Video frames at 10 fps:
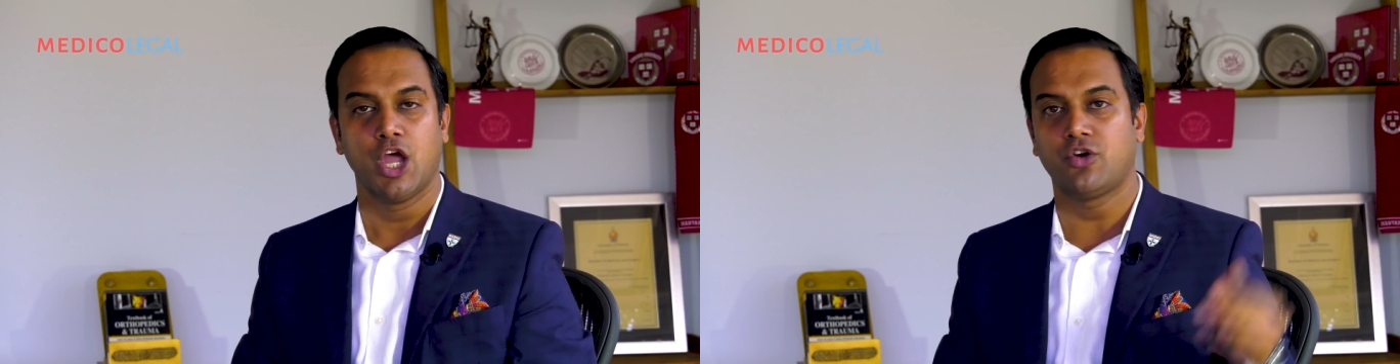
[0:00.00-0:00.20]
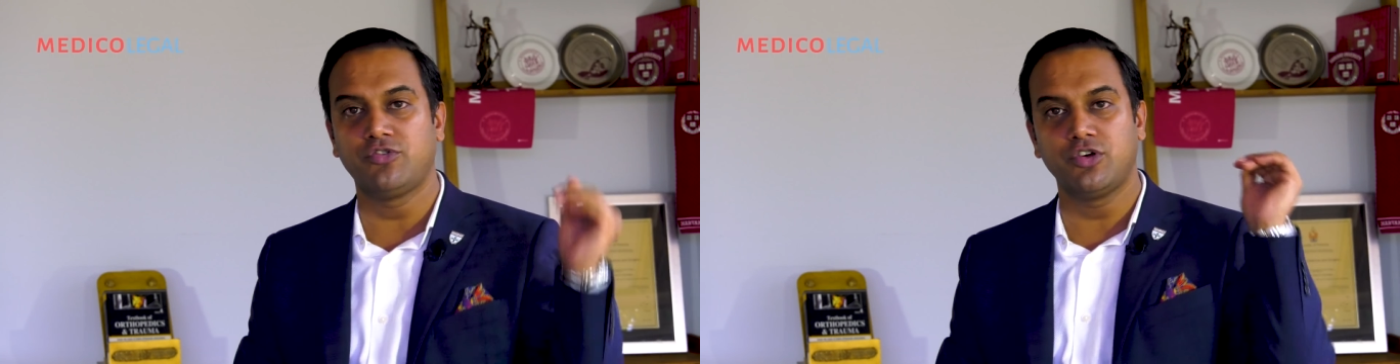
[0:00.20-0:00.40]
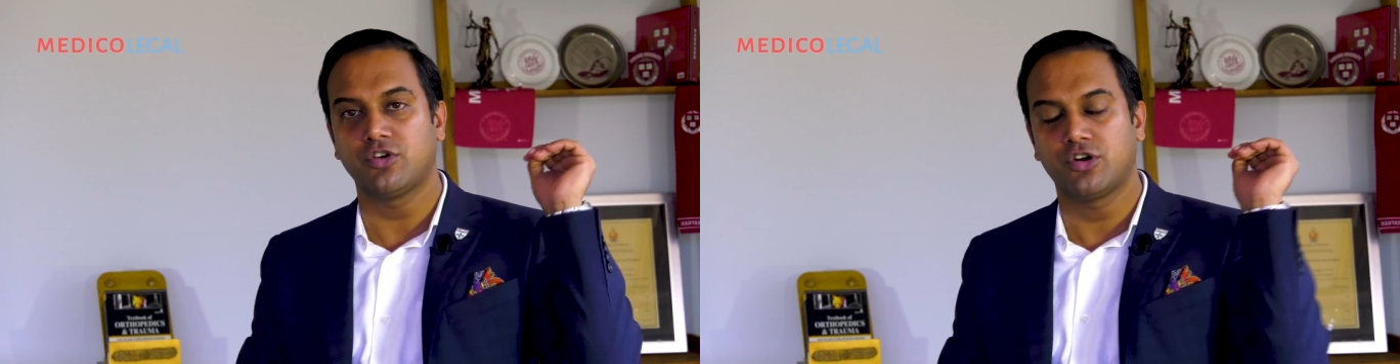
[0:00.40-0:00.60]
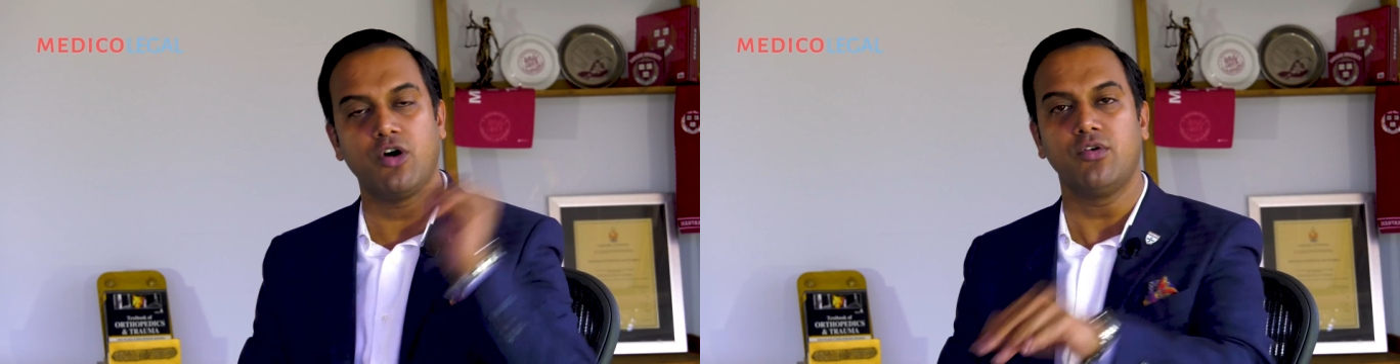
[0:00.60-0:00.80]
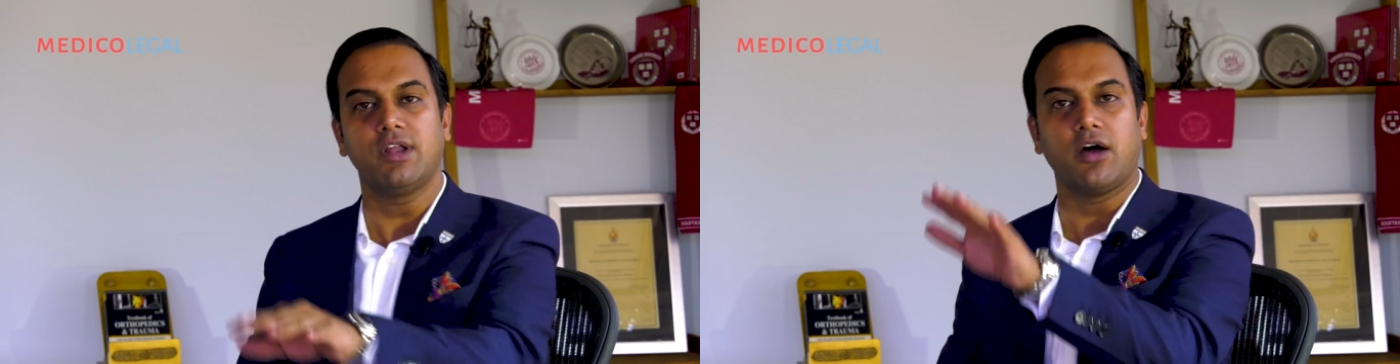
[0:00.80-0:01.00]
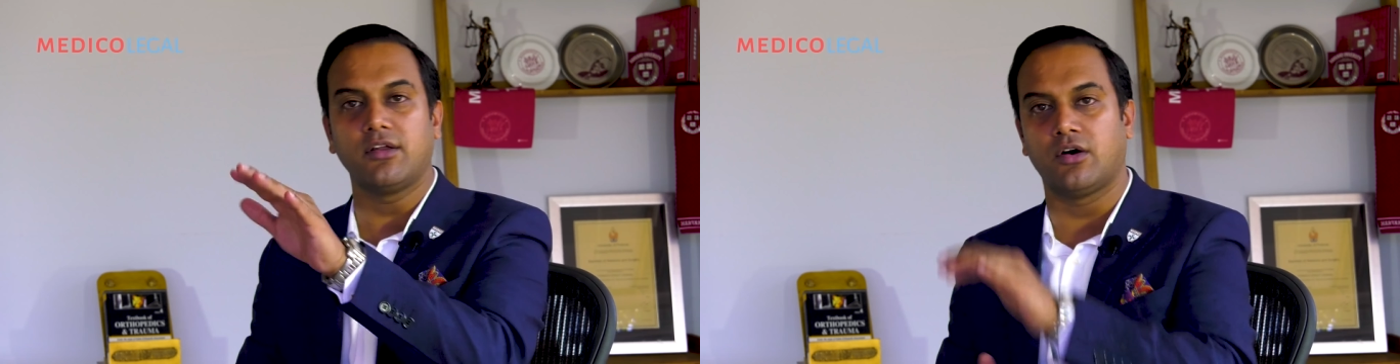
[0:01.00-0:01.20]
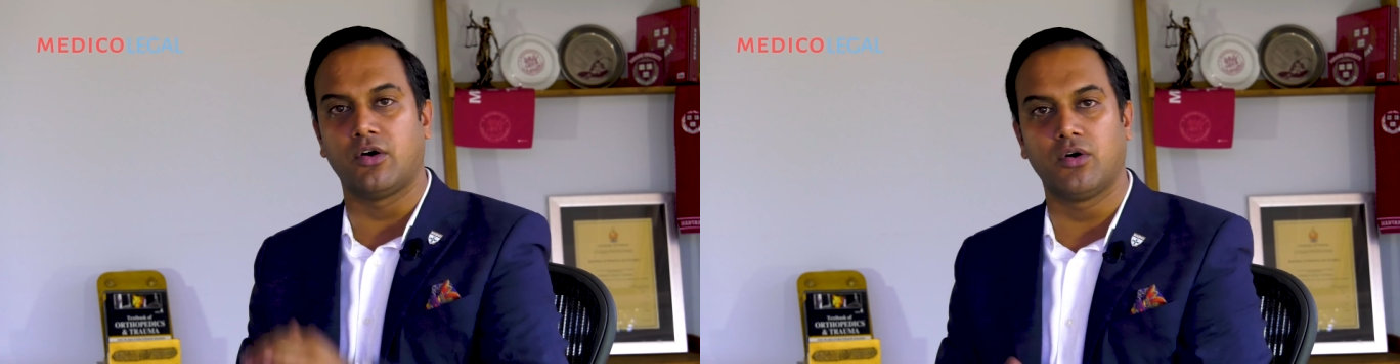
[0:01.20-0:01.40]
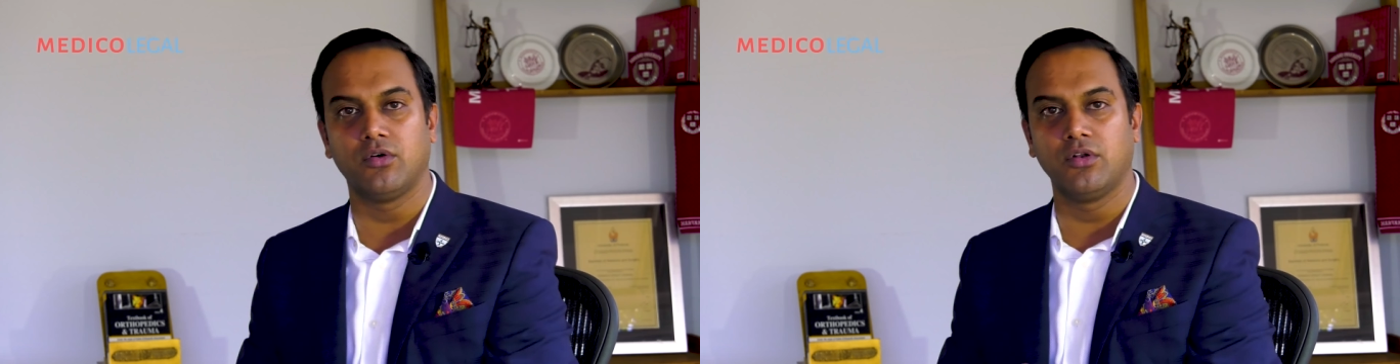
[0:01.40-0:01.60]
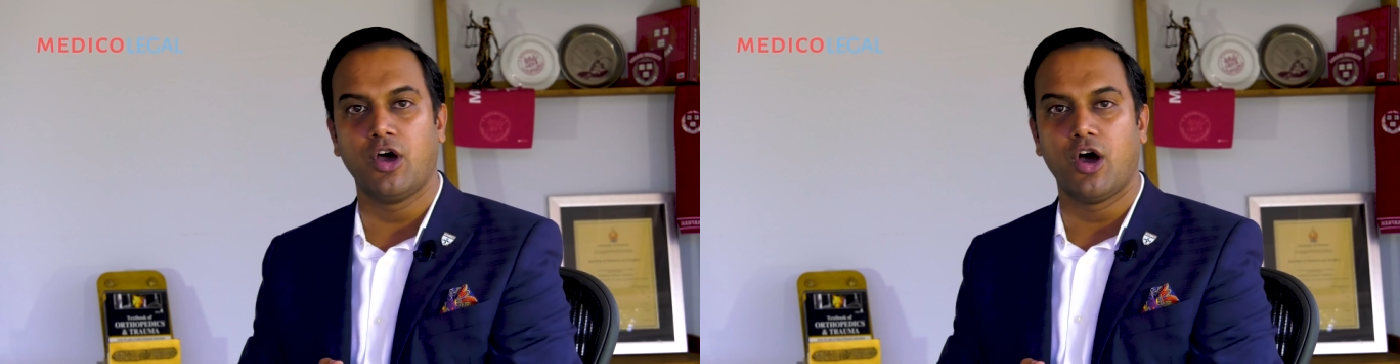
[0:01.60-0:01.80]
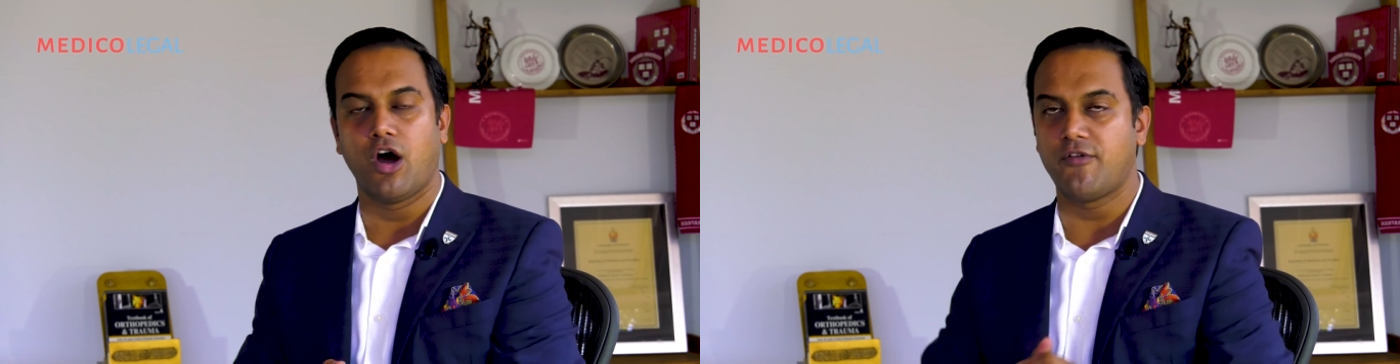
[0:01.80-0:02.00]
because you go down a hole
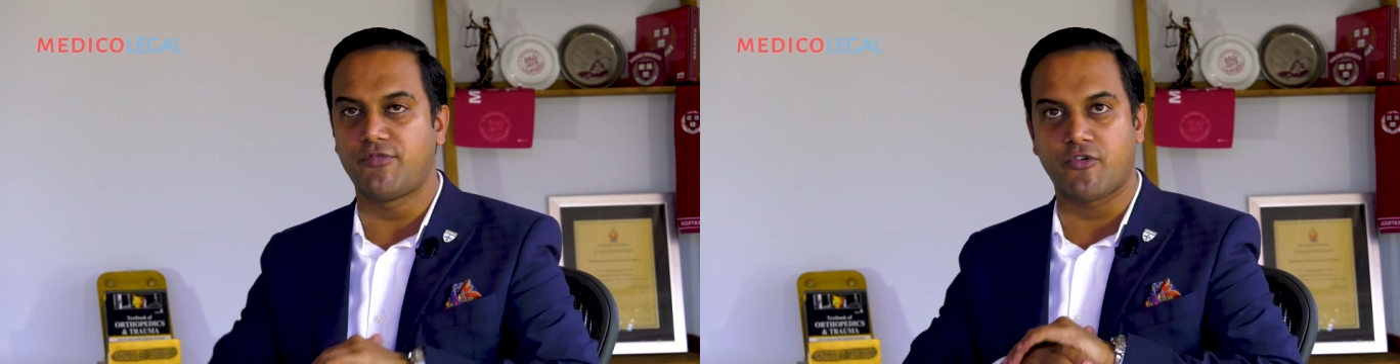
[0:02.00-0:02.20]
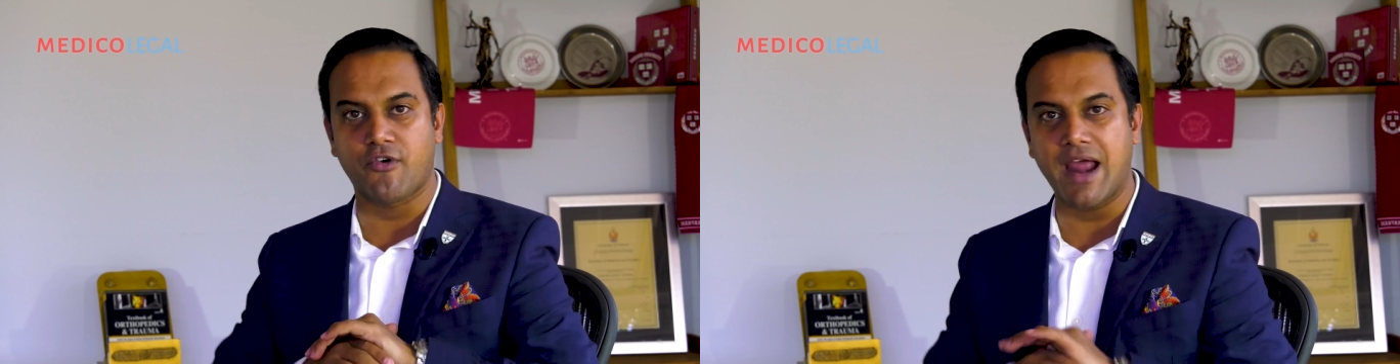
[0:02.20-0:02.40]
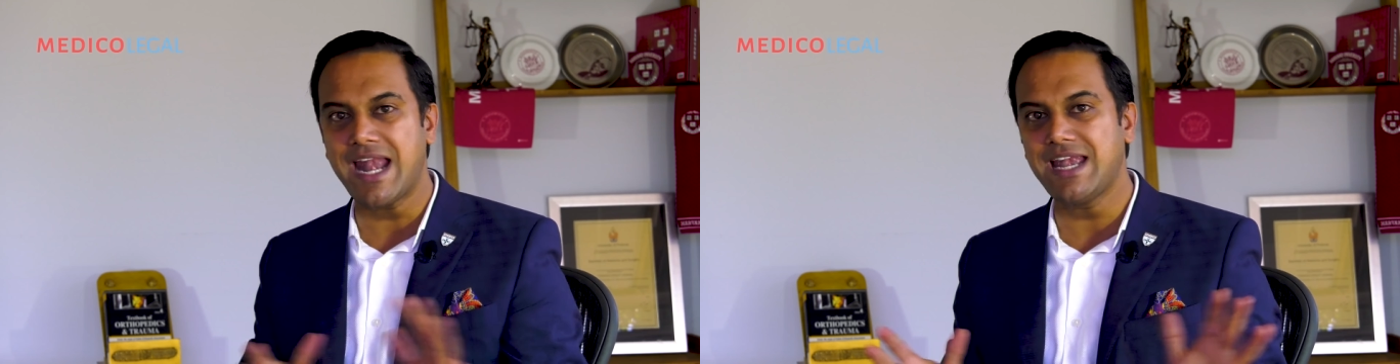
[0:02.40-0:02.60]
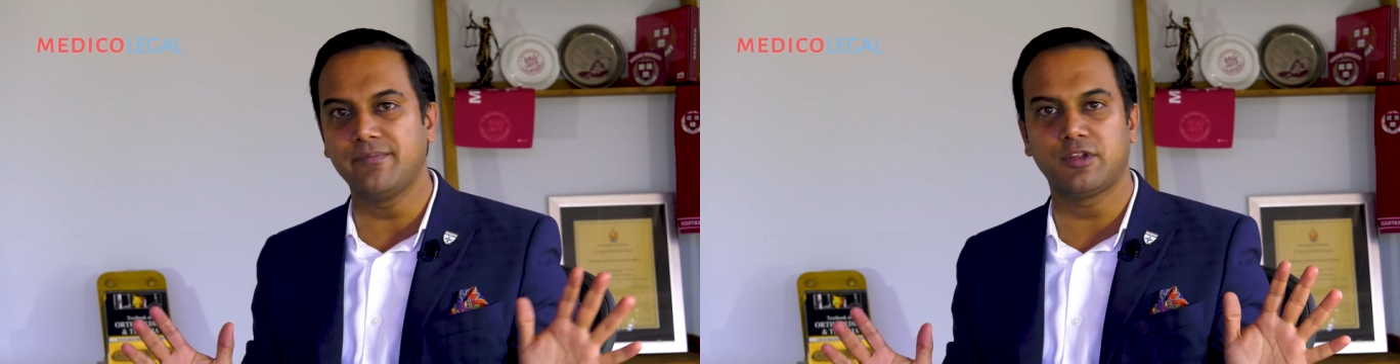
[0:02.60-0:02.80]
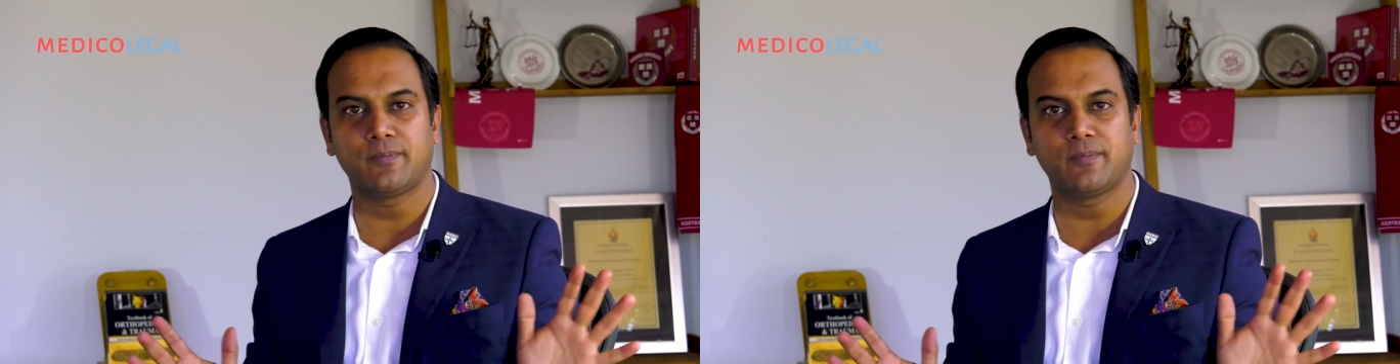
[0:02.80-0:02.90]
of random